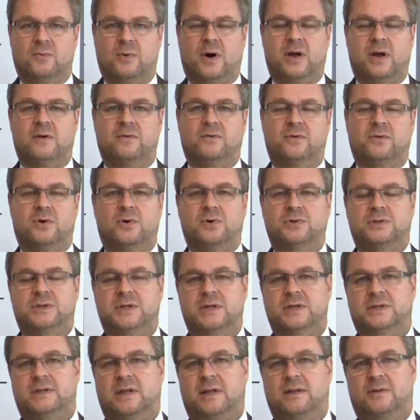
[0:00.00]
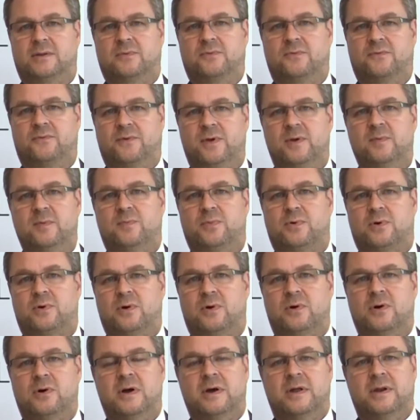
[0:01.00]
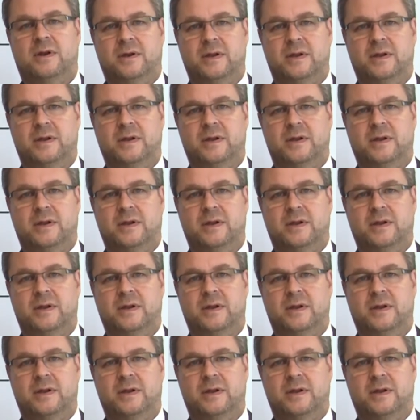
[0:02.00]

One of those is that Finpro